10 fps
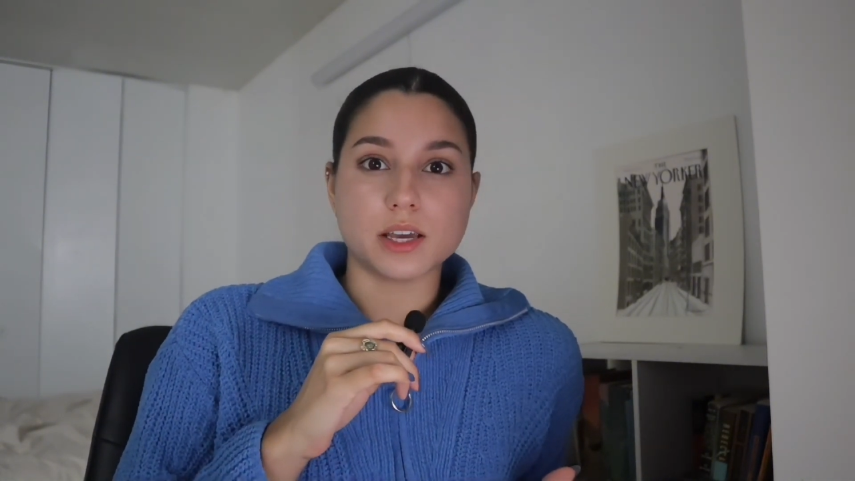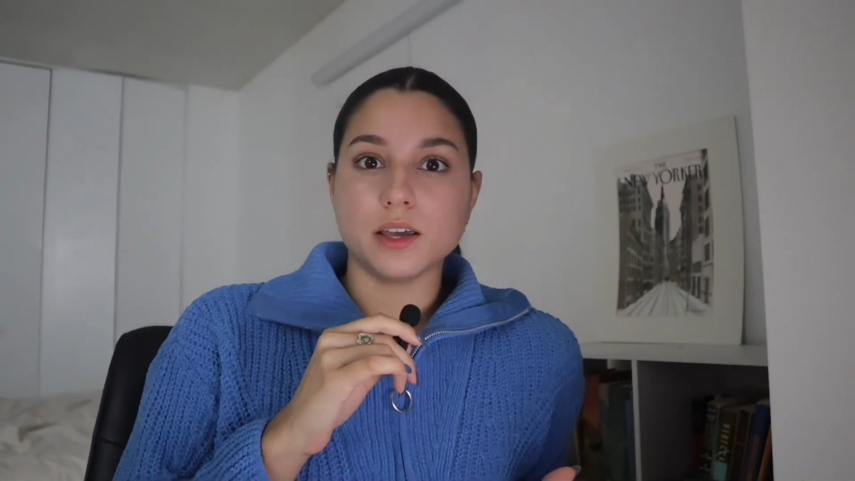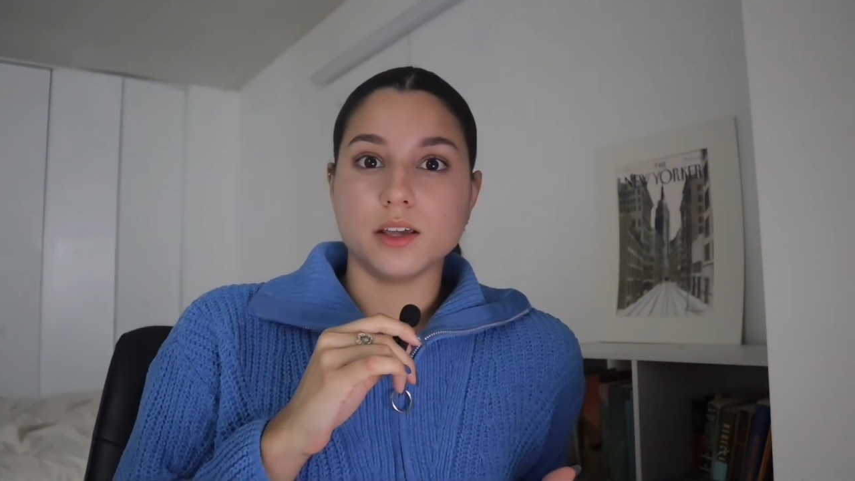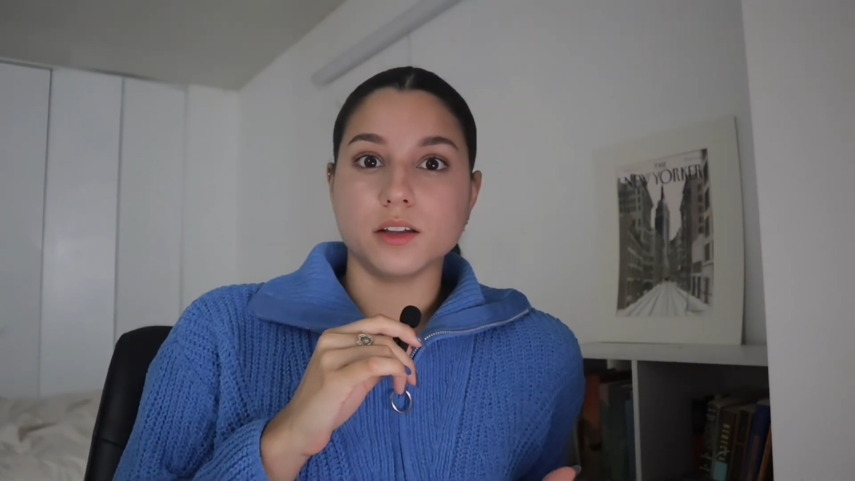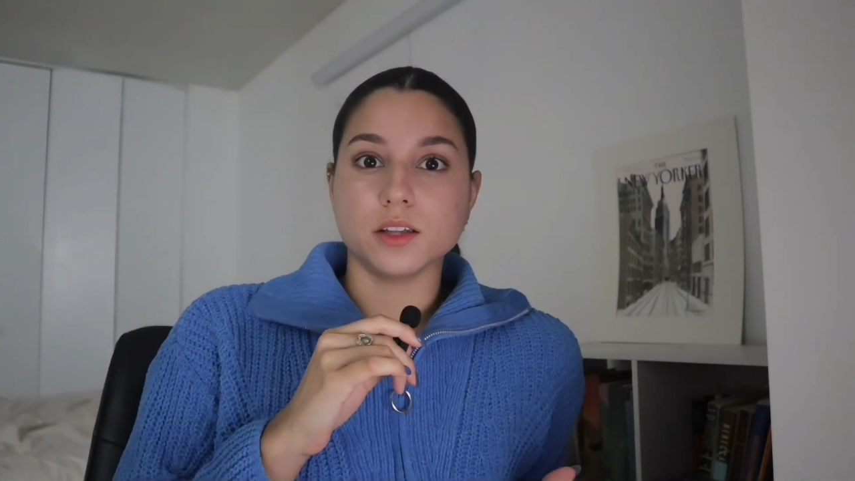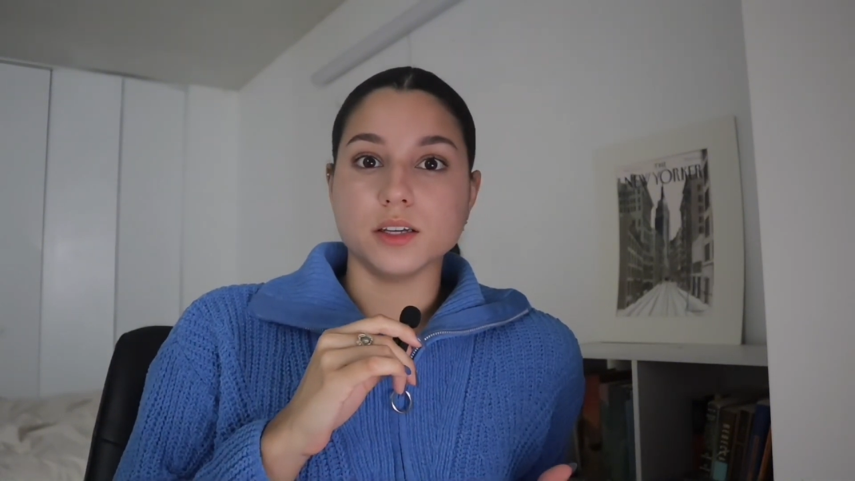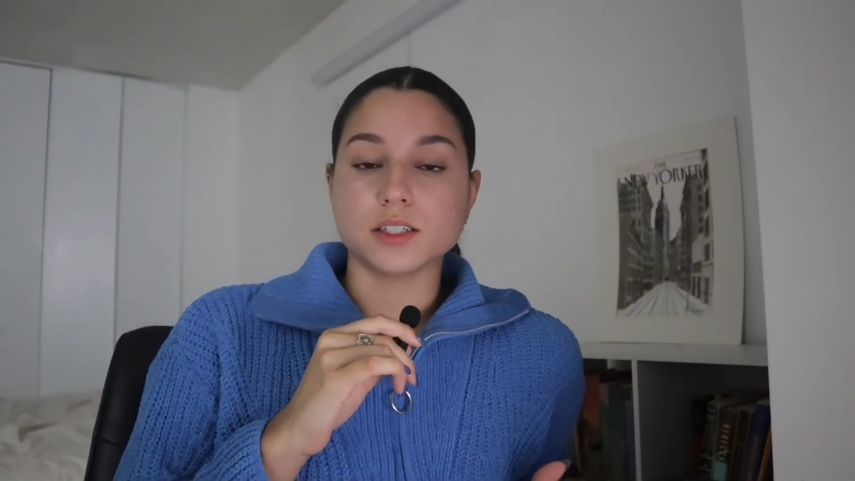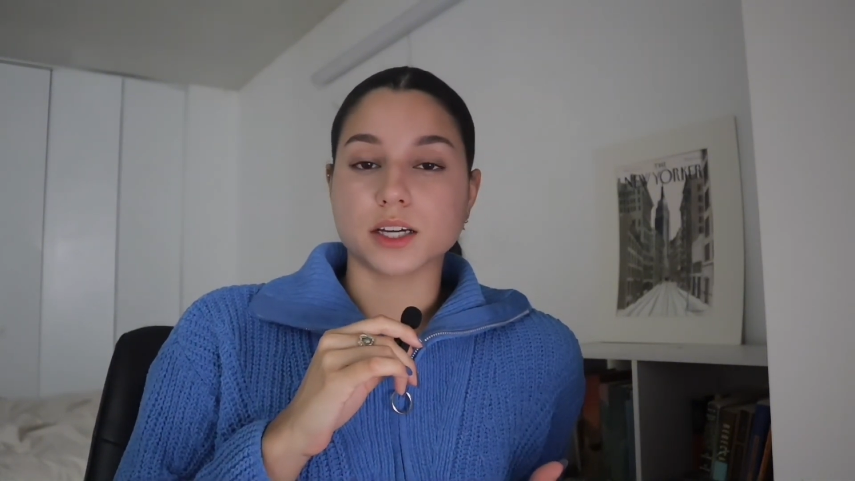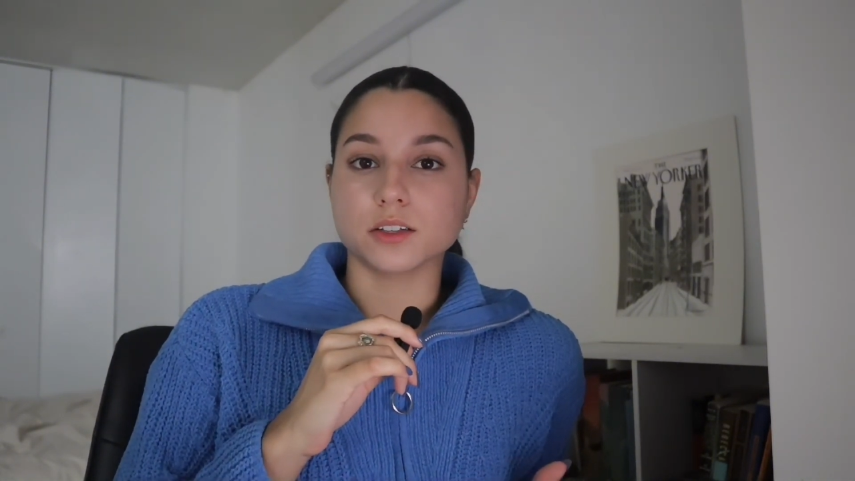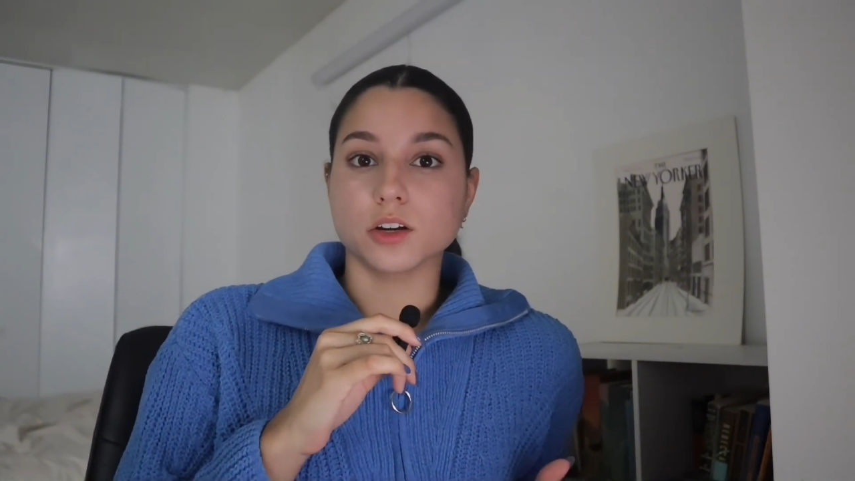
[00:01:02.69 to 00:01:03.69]
in the
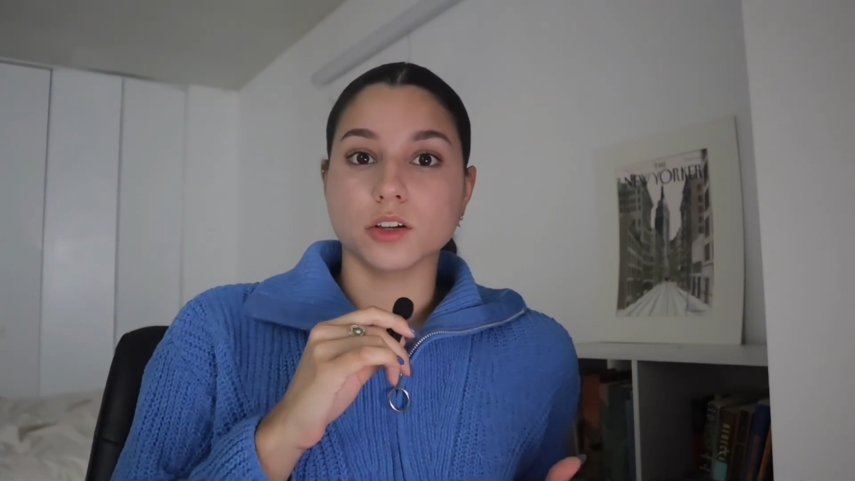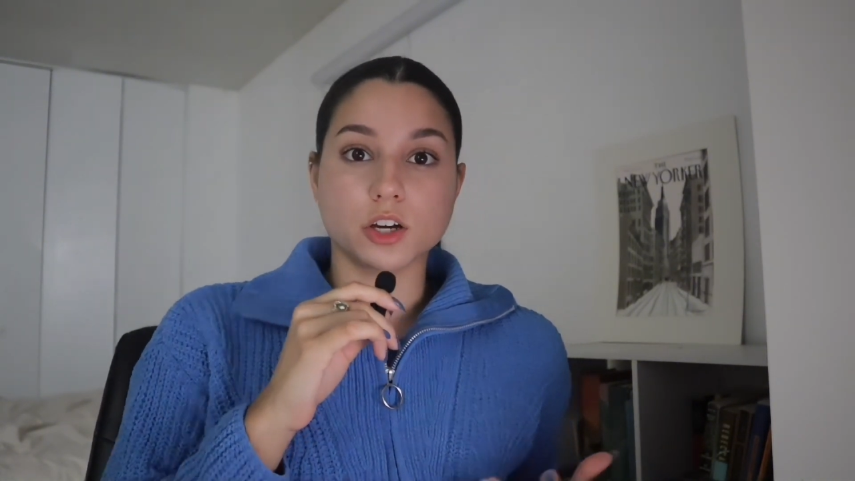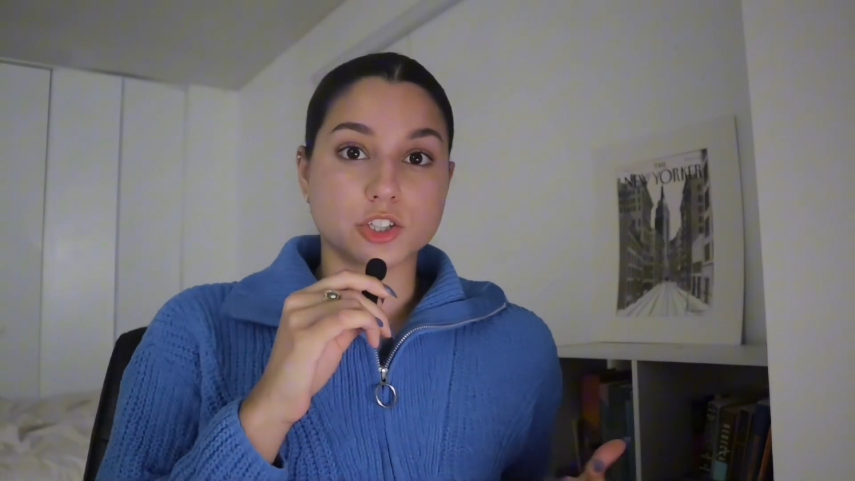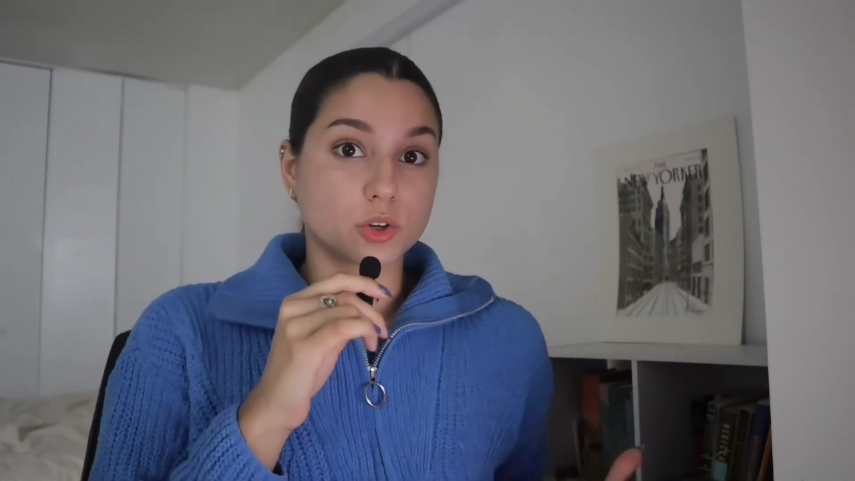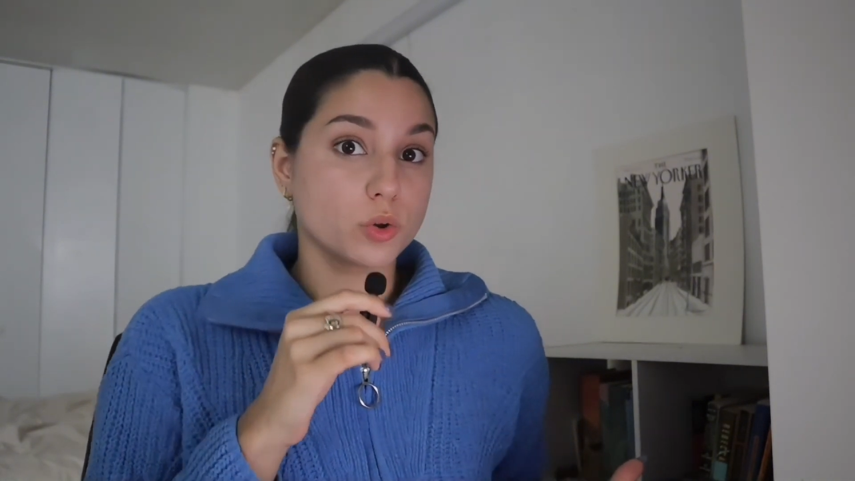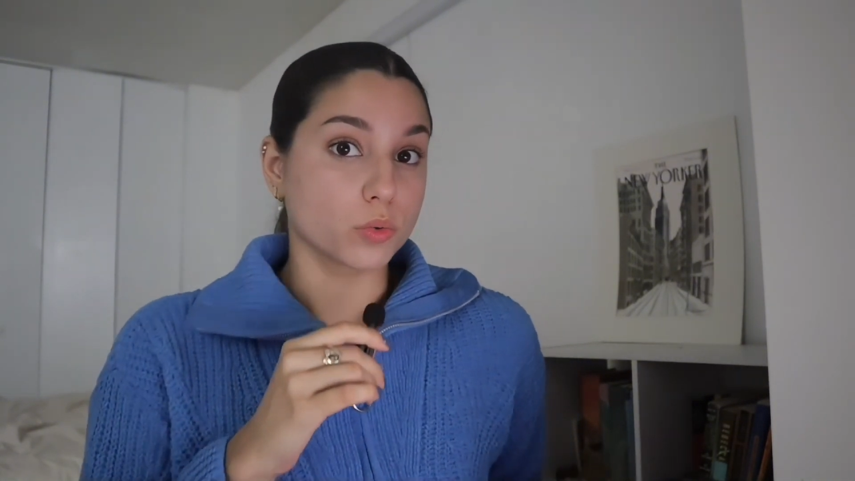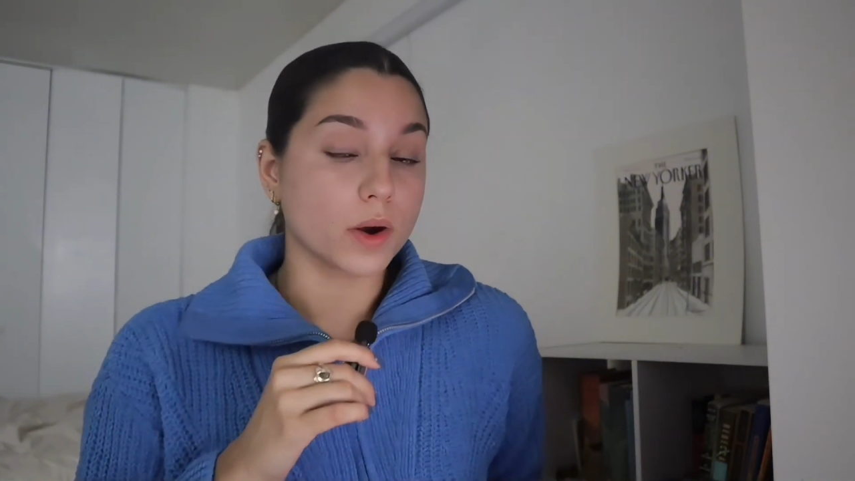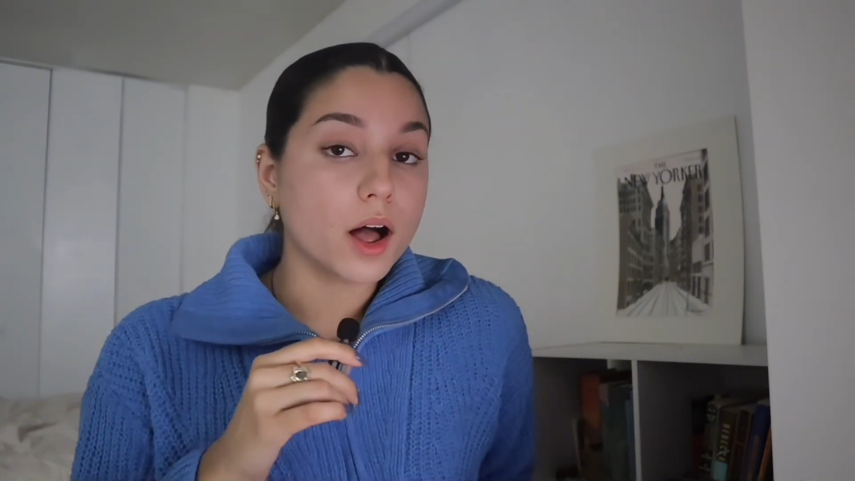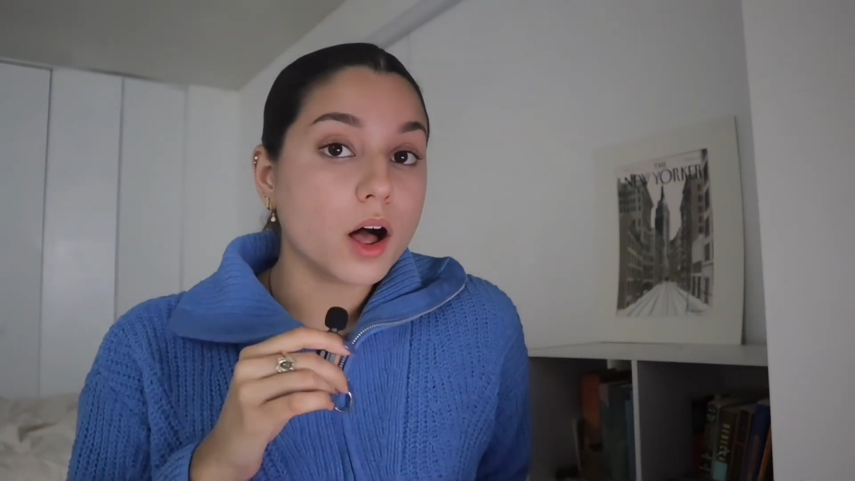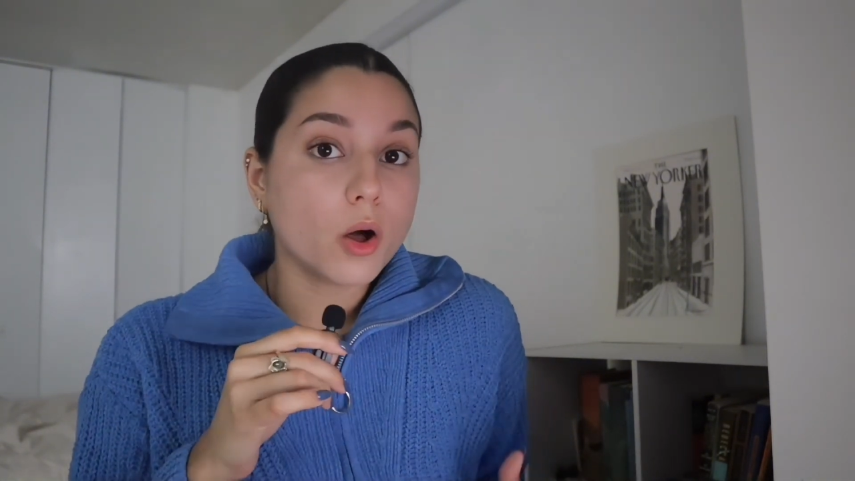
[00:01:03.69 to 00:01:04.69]
technological
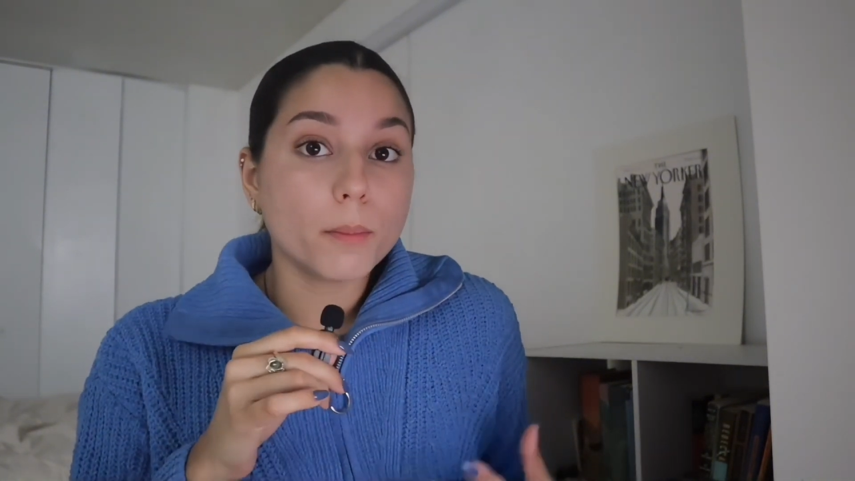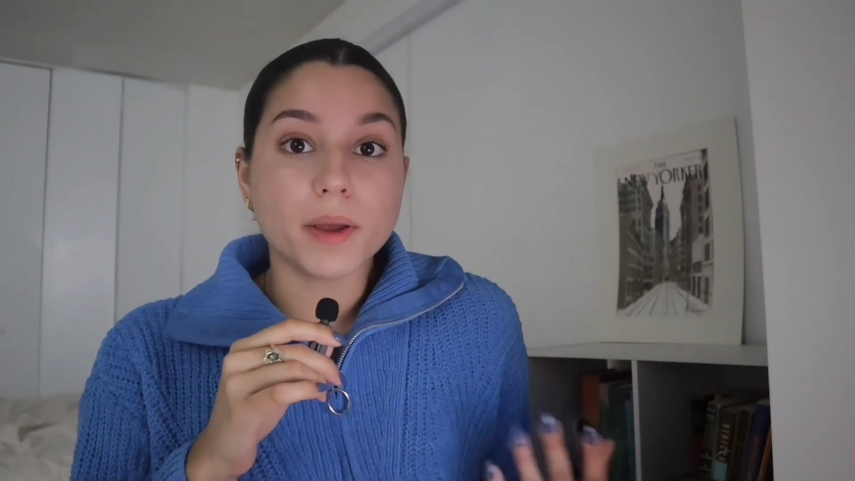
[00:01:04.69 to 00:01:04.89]
realm